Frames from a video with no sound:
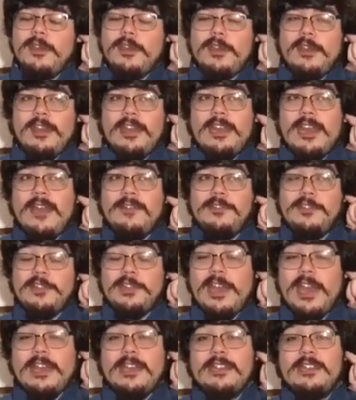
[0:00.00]
And after you
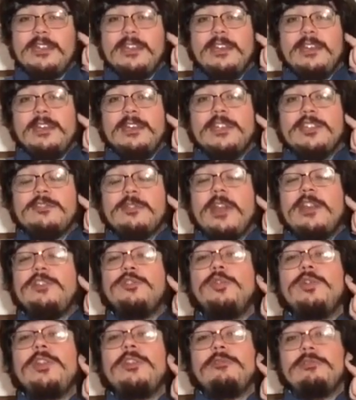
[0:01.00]
get it, try doing
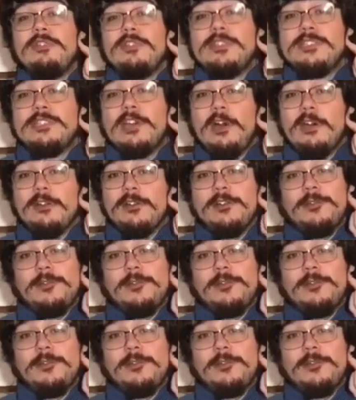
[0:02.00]
it with the song.